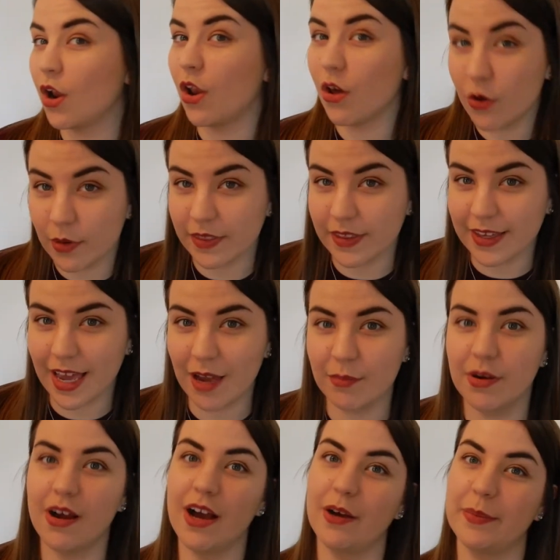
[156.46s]
Along with the
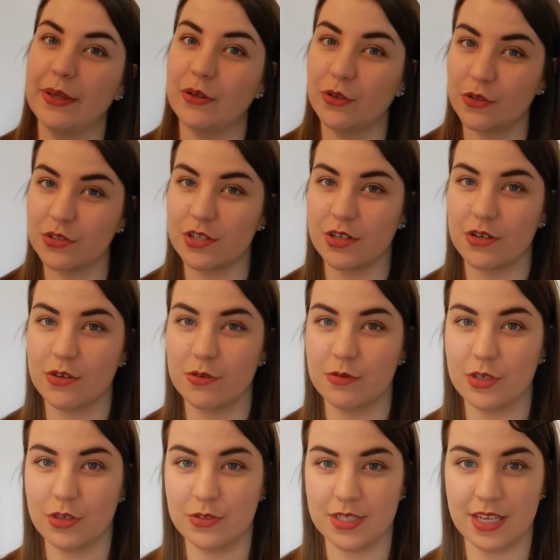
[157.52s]
camera, I'll be also
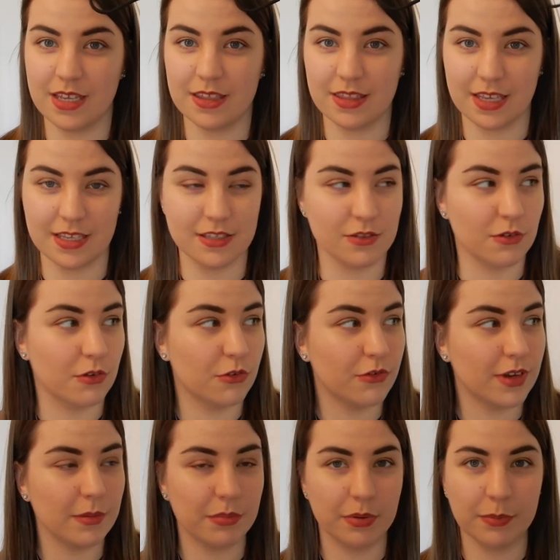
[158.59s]
using this sort of
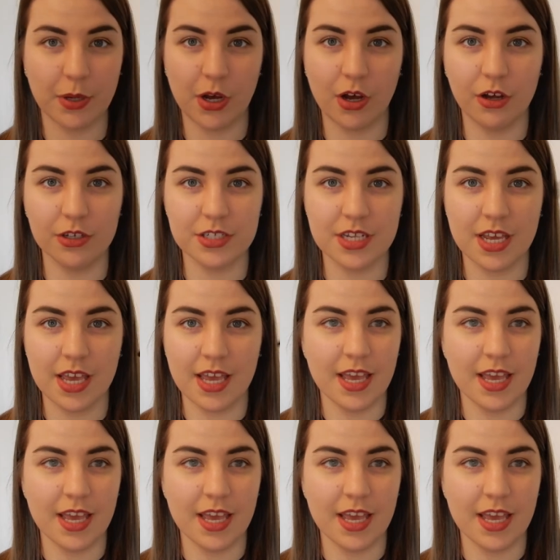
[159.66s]
grip pod.